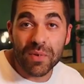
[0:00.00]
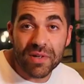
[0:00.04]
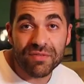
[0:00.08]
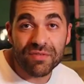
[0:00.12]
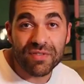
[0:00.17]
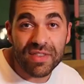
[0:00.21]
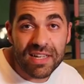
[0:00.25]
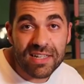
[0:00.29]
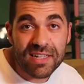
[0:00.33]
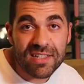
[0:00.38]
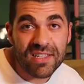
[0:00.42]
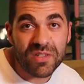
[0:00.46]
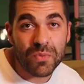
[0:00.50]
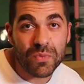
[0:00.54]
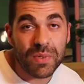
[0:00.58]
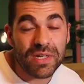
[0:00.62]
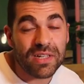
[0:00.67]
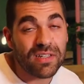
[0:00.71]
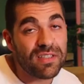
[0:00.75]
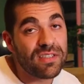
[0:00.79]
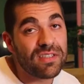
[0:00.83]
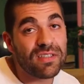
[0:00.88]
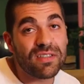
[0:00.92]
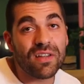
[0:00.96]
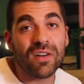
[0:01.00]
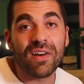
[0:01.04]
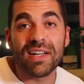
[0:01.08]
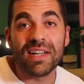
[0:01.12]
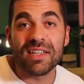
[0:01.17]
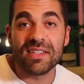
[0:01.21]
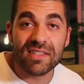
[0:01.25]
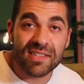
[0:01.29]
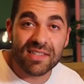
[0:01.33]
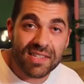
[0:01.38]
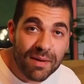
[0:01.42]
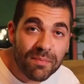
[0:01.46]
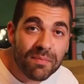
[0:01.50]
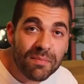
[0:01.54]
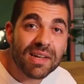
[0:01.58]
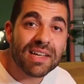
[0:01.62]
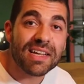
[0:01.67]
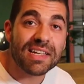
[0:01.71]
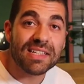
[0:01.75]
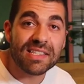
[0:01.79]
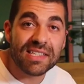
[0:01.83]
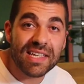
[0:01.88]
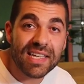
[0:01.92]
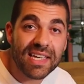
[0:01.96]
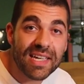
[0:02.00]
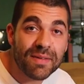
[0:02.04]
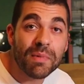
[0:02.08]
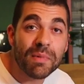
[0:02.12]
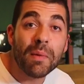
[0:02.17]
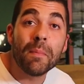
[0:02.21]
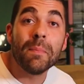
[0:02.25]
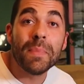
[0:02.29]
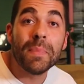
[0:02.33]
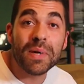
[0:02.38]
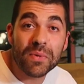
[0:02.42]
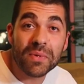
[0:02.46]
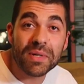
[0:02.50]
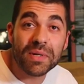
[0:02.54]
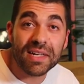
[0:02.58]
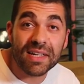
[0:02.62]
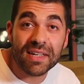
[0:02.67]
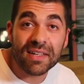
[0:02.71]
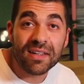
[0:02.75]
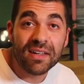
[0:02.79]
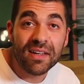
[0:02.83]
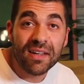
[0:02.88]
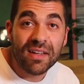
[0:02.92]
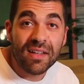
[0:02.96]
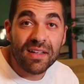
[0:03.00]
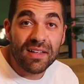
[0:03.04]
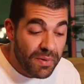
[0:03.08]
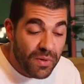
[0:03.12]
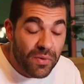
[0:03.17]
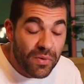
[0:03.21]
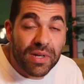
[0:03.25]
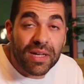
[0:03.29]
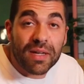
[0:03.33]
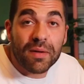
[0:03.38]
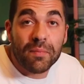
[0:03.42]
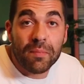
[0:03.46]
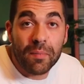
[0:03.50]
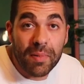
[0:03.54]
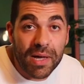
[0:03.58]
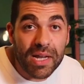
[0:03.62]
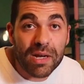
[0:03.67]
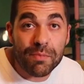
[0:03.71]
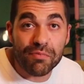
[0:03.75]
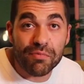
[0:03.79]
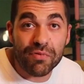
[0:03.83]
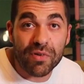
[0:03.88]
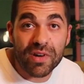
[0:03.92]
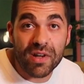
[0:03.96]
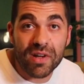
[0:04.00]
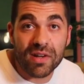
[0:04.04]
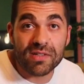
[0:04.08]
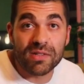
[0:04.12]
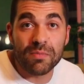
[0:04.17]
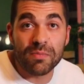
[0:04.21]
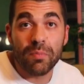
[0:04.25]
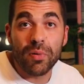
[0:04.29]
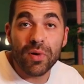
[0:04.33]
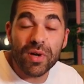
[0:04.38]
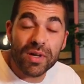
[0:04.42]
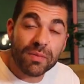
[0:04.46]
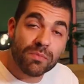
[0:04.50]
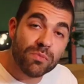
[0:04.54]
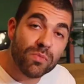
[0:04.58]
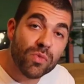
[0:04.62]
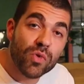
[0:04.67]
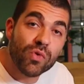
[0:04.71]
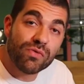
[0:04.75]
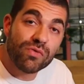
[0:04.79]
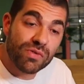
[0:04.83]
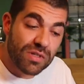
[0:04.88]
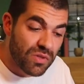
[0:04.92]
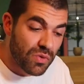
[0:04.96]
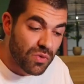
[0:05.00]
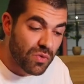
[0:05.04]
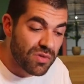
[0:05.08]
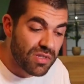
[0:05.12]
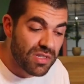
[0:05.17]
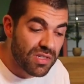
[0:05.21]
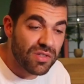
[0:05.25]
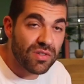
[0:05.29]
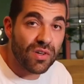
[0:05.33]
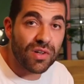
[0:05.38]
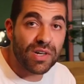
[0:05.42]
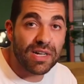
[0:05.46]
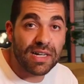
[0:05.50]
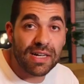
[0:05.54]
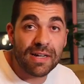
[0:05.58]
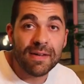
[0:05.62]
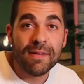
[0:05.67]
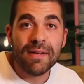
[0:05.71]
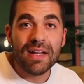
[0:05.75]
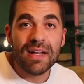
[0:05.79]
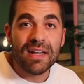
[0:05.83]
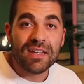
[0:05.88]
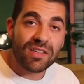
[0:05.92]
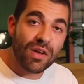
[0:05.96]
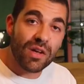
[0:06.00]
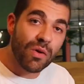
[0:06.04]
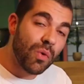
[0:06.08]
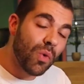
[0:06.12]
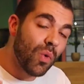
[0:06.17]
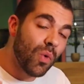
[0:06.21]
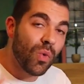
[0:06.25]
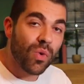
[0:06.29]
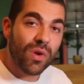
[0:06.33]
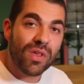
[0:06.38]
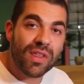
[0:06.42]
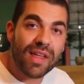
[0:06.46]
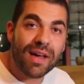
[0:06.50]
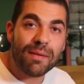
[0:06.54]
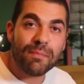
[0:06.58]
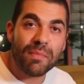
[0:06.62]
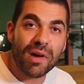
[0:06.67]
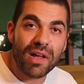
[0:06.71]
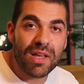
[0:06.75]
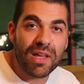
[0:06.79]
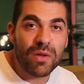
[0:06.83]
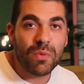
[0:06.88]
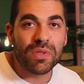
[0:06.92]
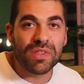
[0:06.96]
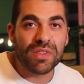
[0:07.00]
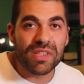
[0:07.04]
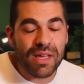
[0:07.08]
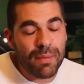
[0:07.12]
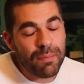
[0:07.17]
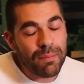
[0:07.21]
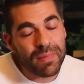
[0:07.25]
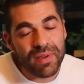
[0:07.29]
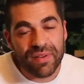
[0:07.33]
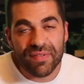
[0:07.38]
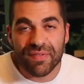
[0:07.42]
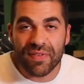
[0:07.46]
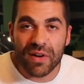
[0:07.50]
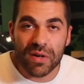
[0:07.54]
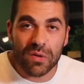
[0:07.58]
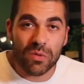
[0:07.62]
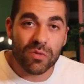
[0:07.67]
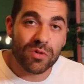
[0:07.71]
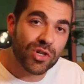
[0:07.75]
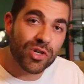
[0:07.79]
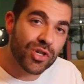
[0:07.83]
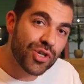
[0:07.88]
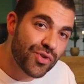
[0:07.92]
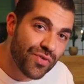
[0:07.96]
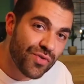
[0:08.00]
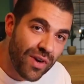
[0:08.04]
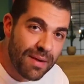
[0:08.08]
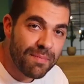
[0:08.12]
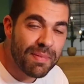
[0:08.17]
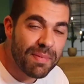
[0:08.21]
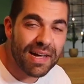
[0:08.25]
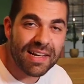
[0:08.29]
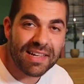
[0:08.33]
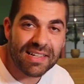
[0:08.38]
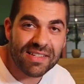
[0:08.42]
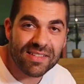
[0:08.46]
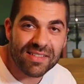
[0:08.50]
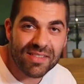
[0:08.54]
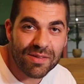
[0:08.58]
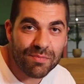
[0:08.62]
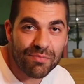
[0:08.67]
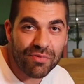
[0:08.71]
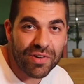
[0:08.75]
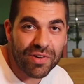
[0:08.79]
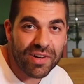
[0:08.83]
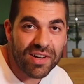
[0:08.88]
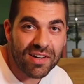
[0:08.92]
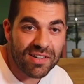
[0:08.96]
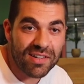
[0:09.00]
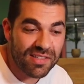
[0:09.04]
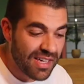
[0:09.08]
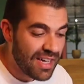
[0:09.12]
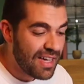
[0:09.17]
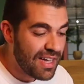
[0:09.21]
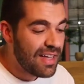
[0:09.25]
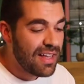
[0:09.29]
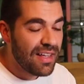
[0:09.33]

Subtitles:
with this, we could start assembling a team and building better products and putting more resources on it. So all of that money would then be funneled straight back into the product,